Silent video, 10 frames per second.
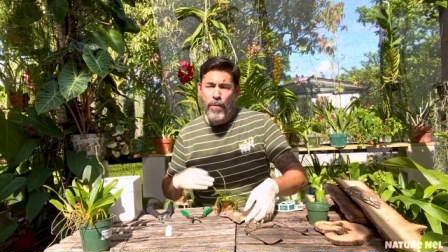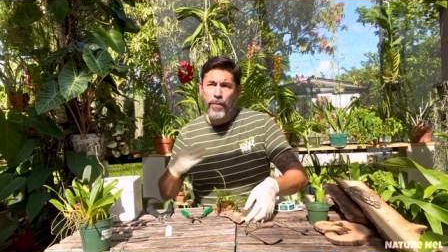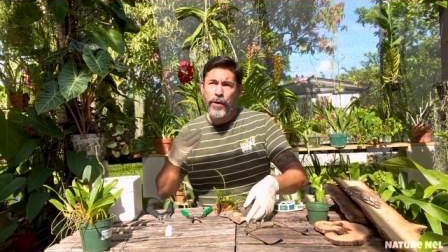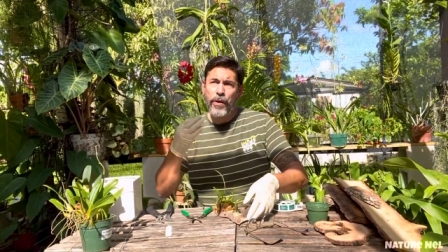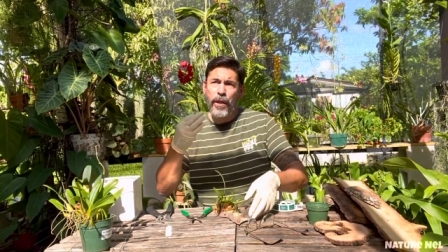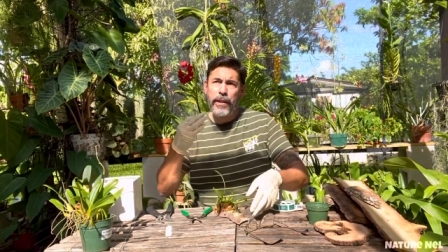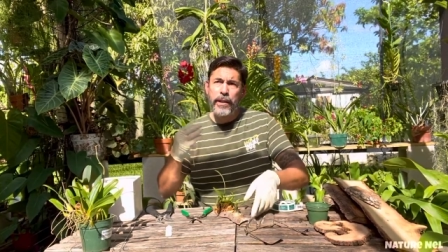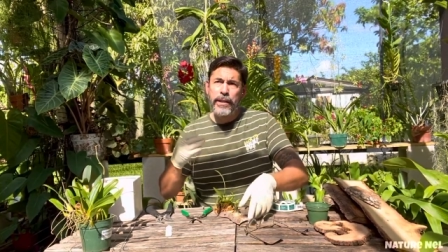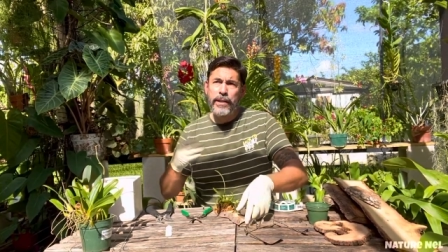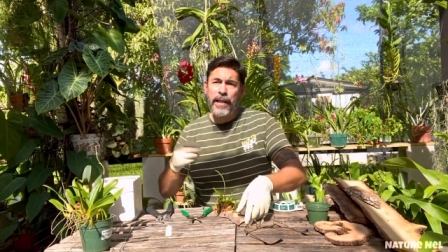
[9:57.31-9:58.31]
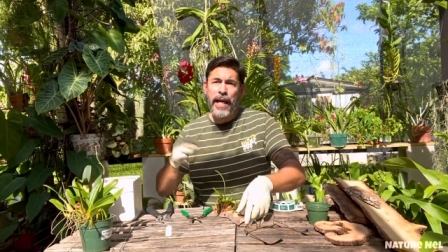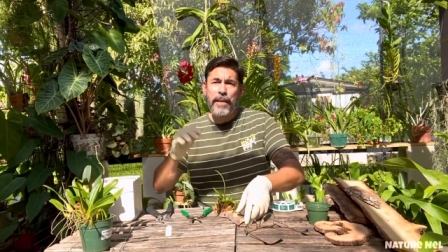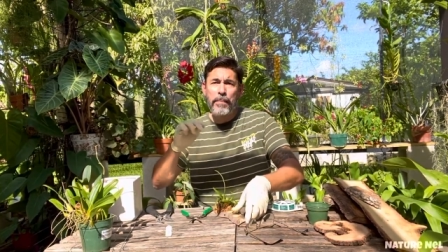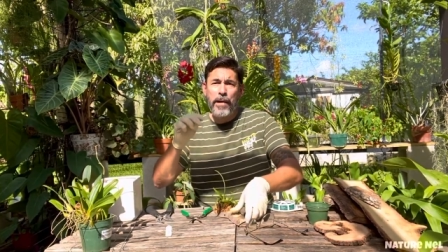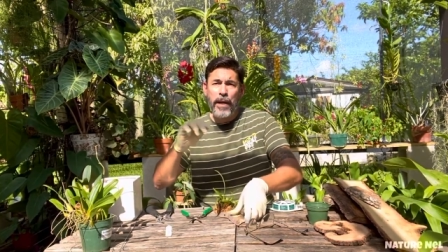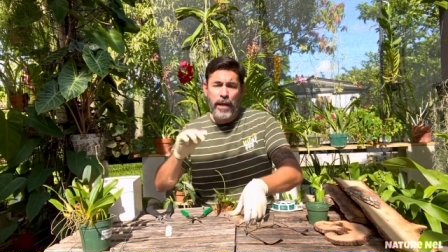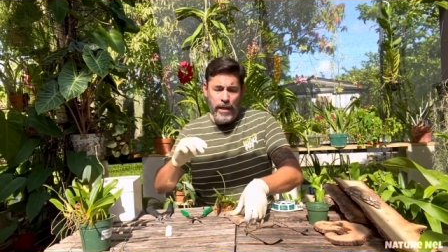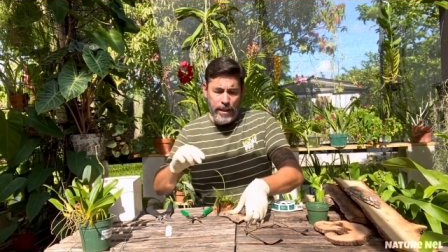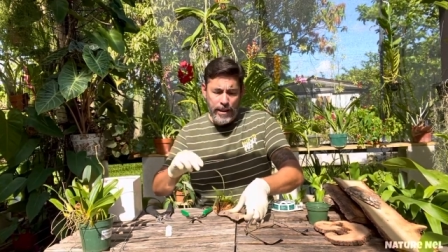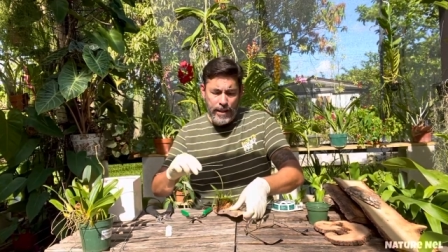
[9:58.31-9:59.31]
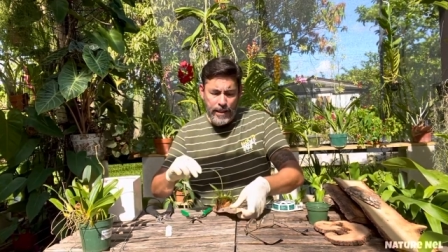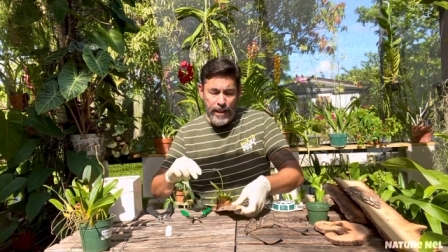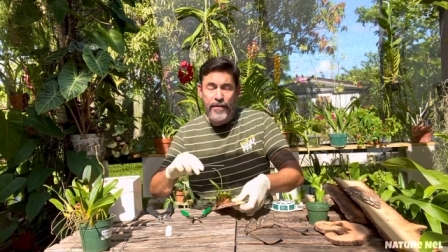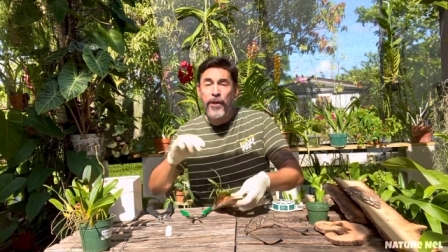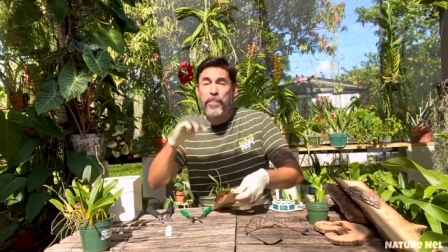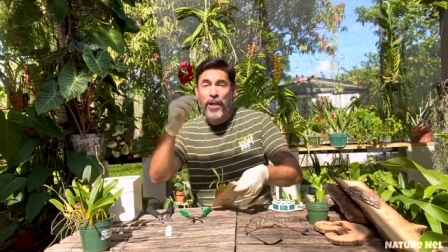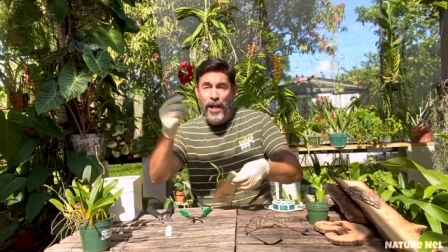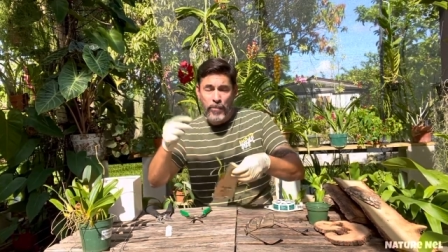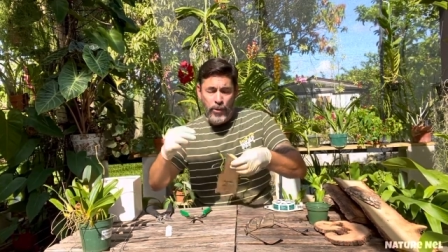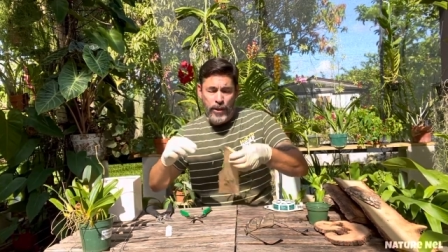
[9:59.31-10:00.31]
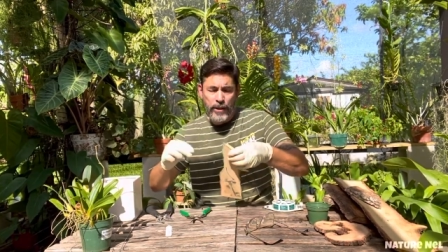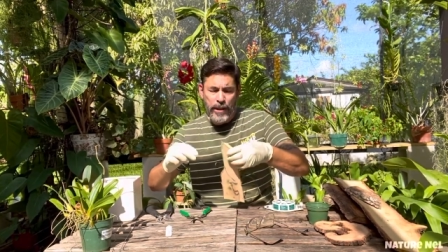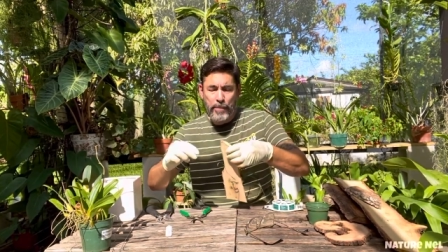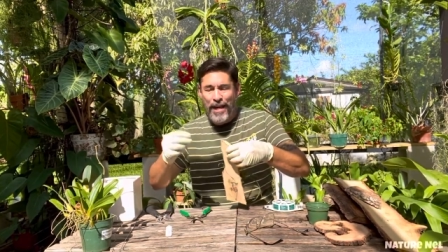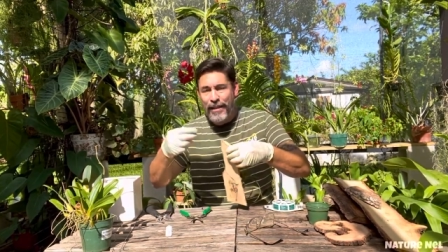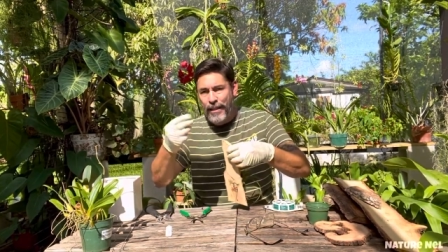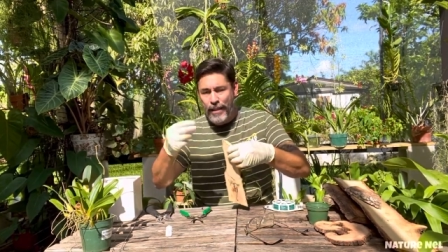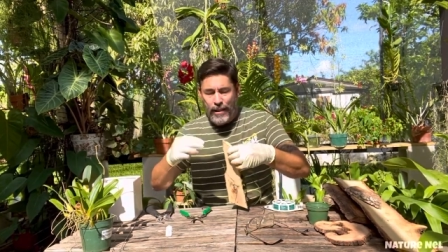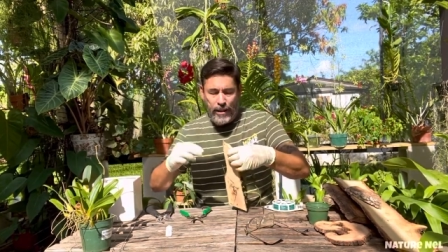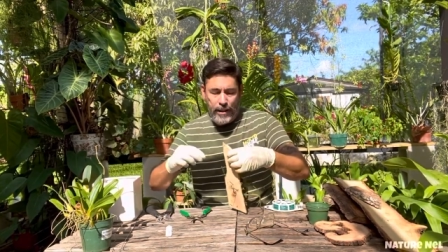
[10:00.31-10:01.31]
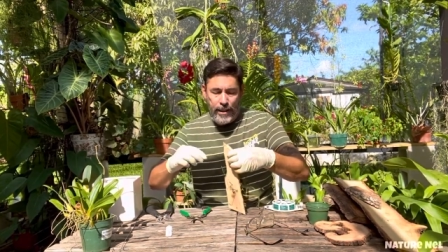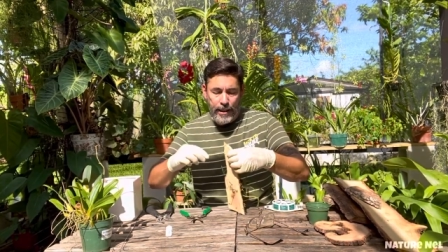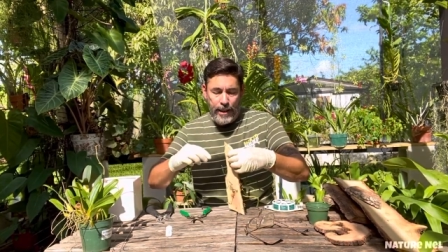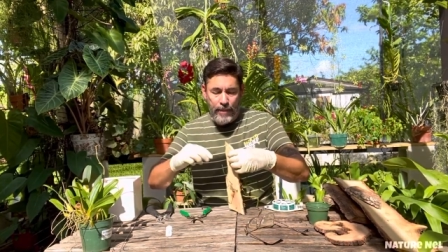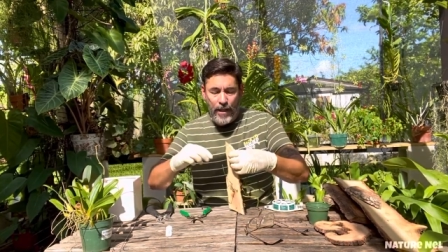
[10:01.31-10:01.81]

what do you call it? It's not uh, it's it's very pliable. It, it bends and it cuts easy.